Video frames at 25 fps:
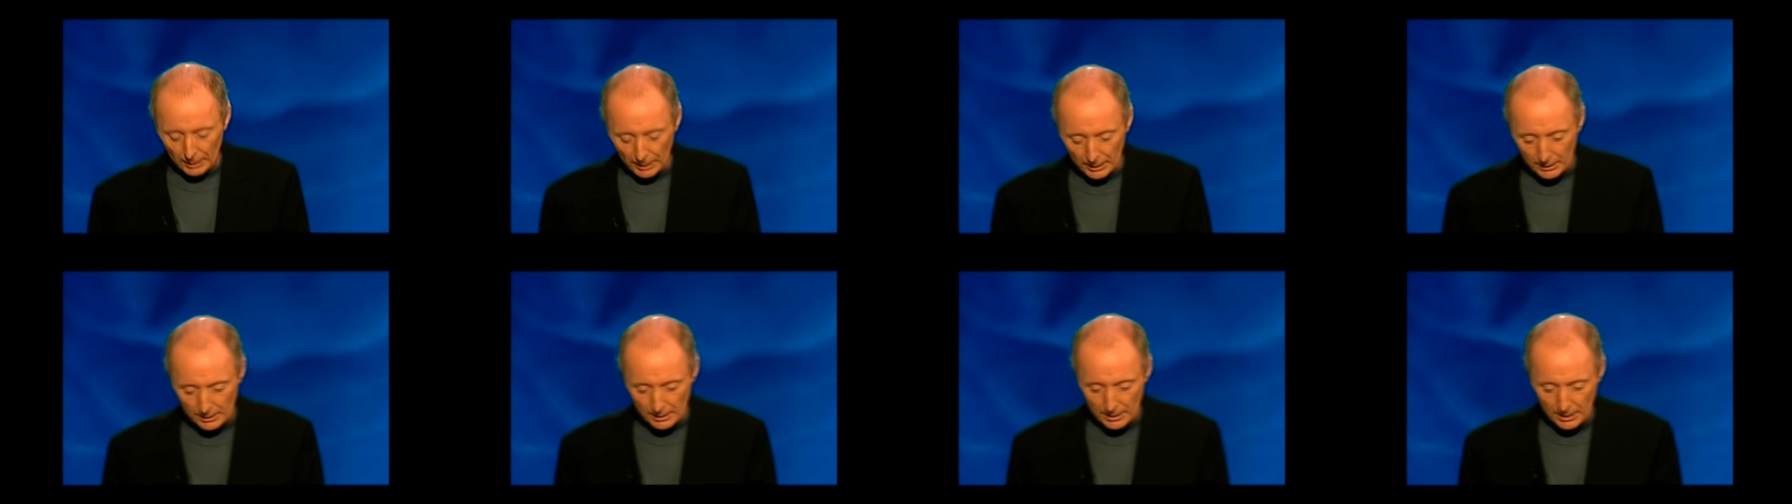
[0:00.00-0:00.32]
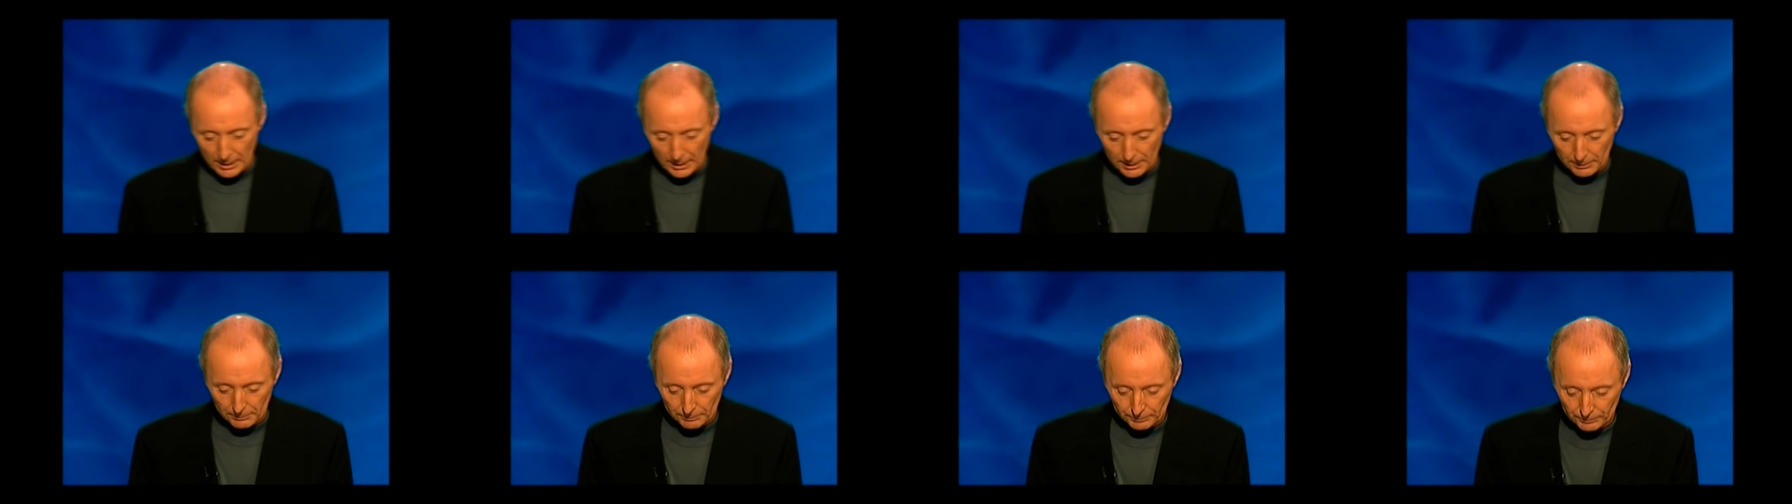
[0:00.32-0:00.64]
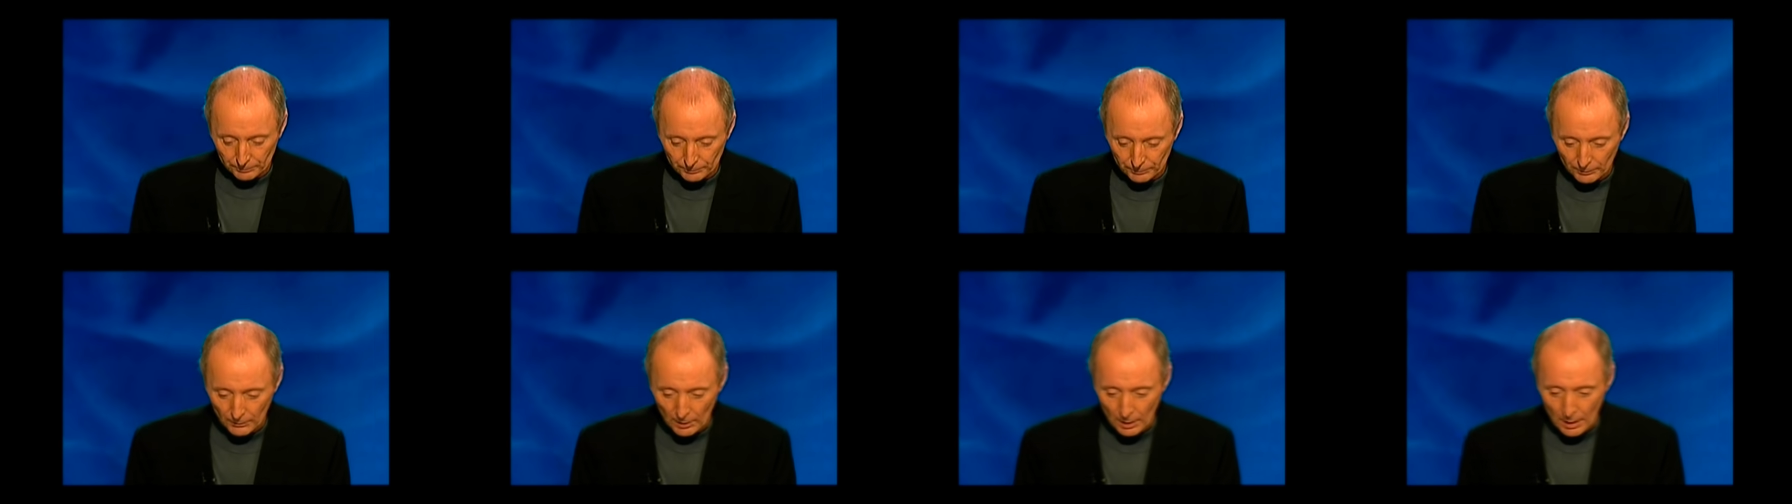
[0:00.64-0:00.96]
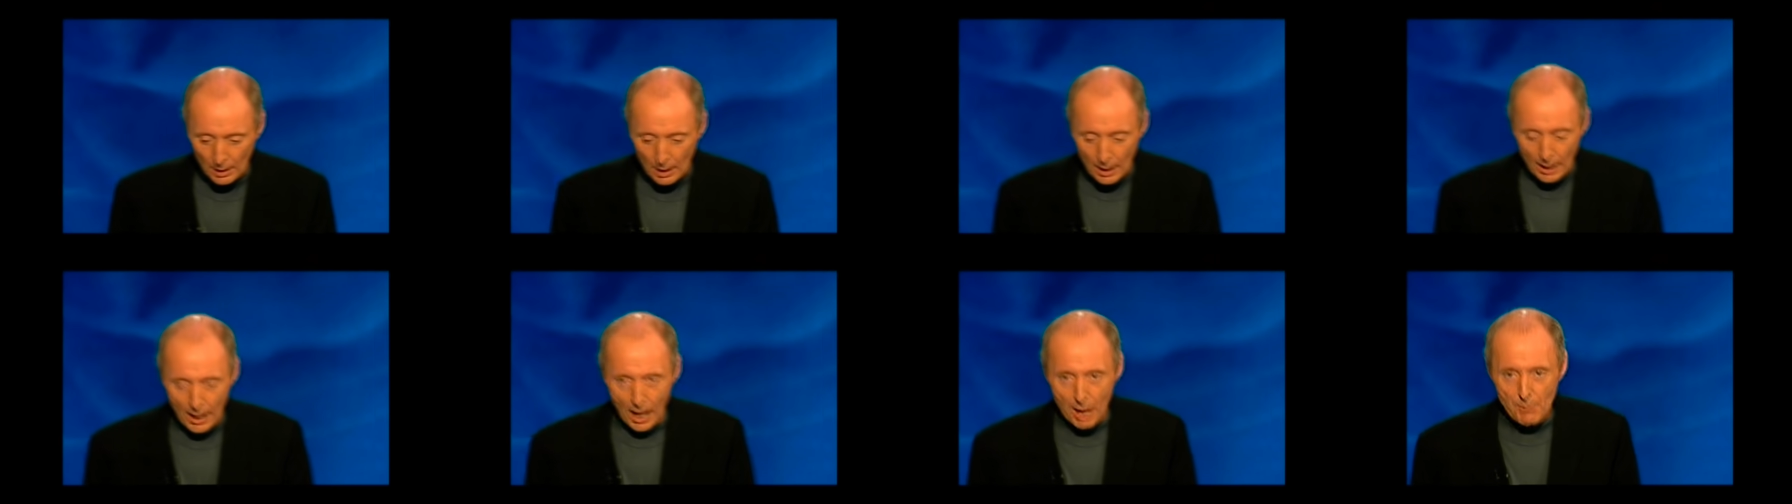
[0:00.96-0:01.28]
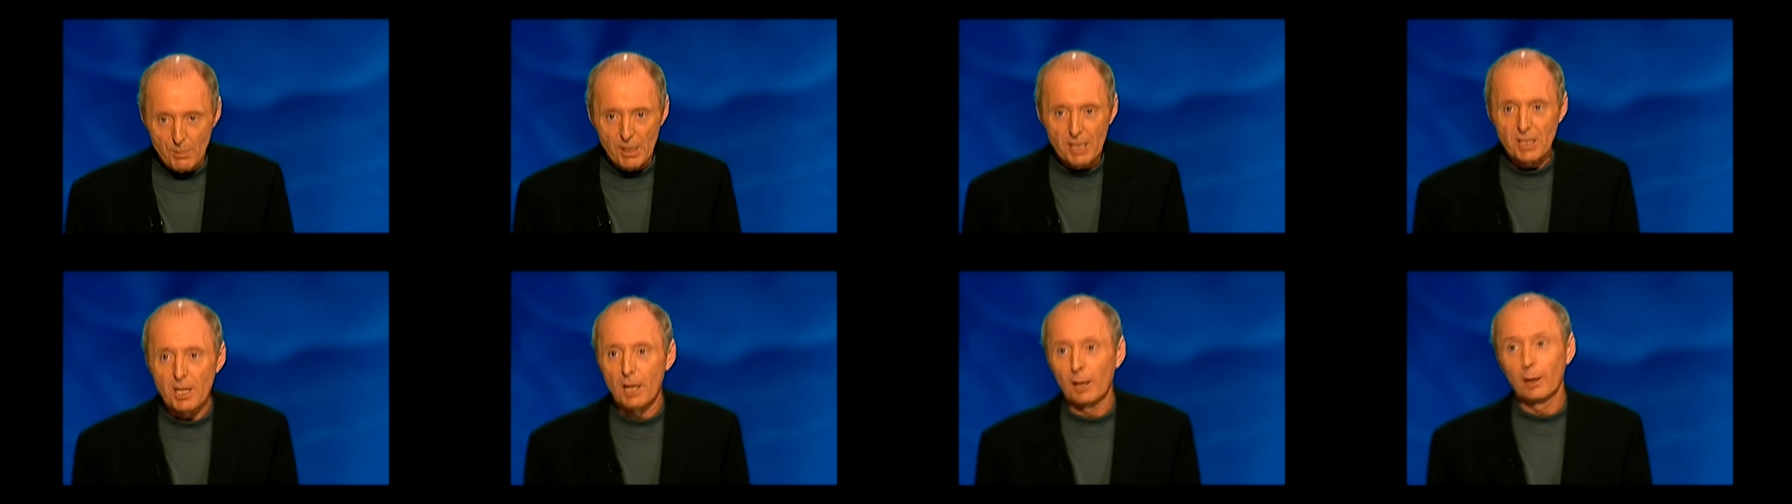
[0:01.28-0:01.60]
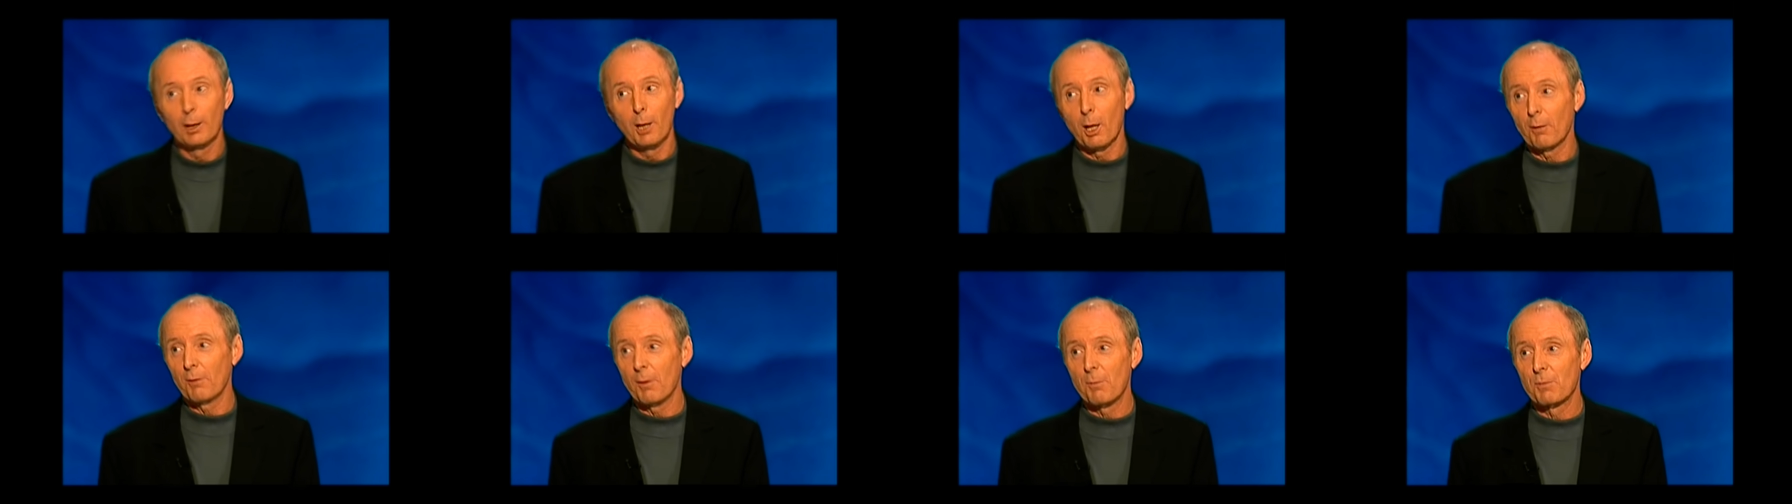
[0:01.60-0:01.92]
And I mean, you
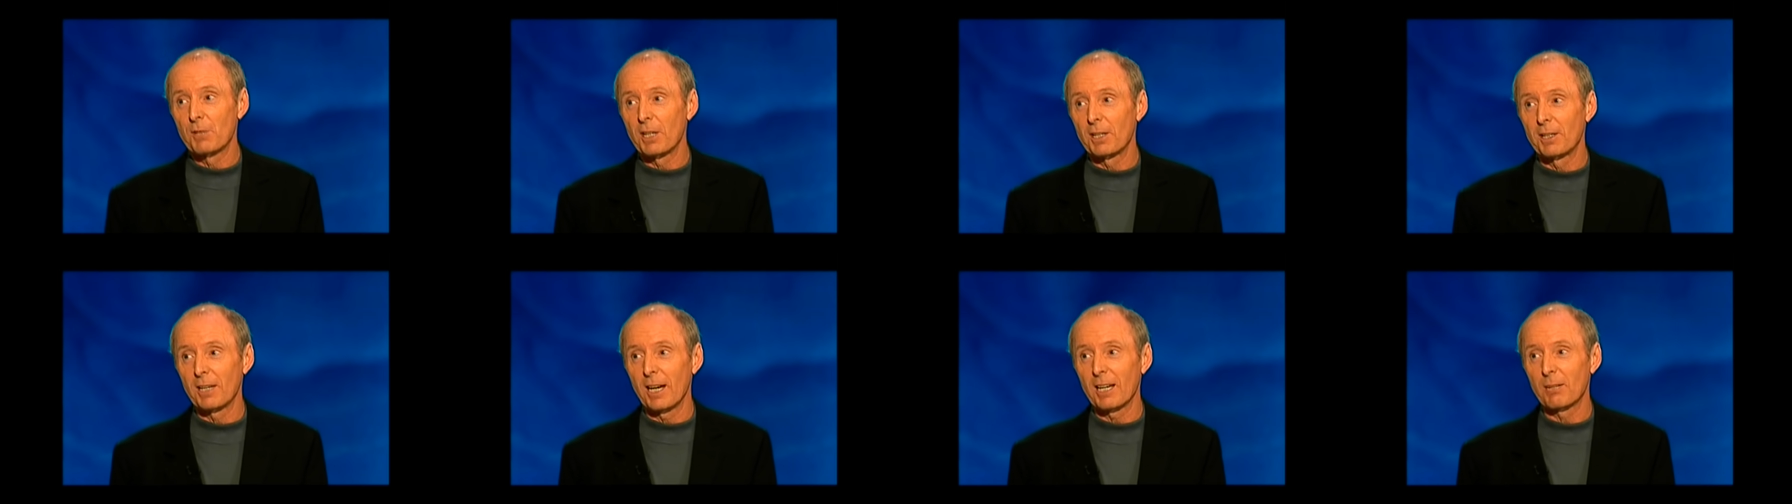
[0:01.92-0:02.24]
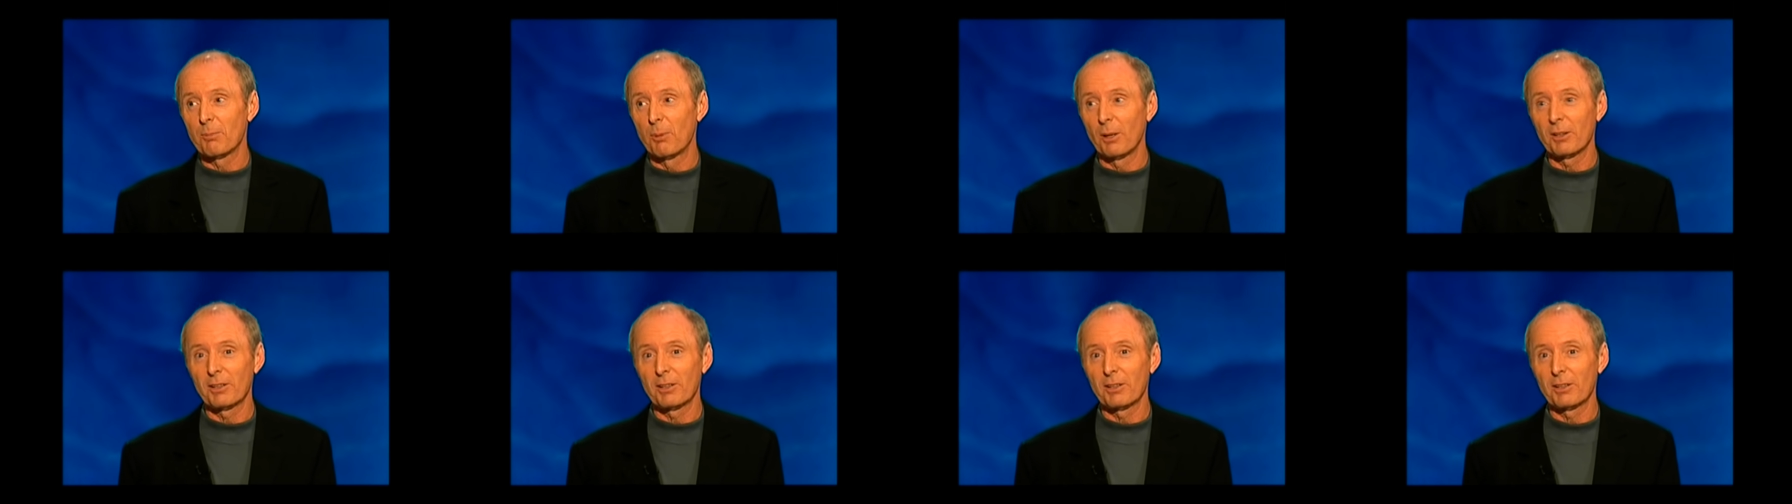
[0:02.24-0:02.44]
love them to death,